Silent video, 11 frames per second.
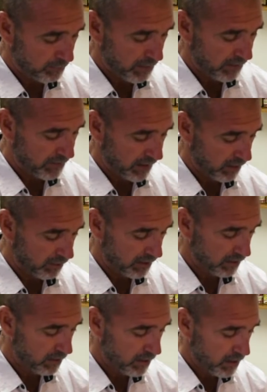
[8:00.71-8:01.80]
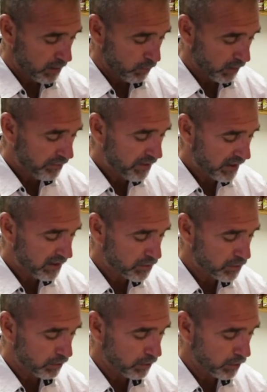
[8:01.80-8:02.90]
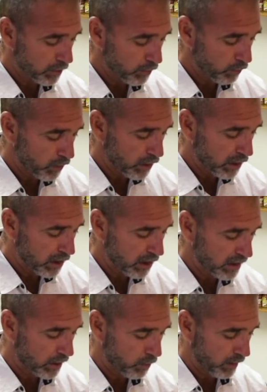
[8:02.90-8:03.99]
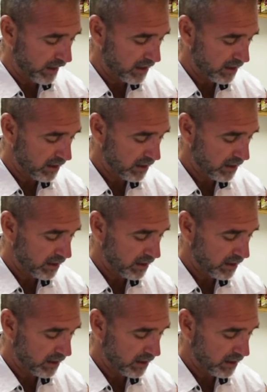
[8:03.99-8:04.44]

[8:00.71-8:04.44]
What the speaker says: beef tallow in here. One thing that you'll learn really quick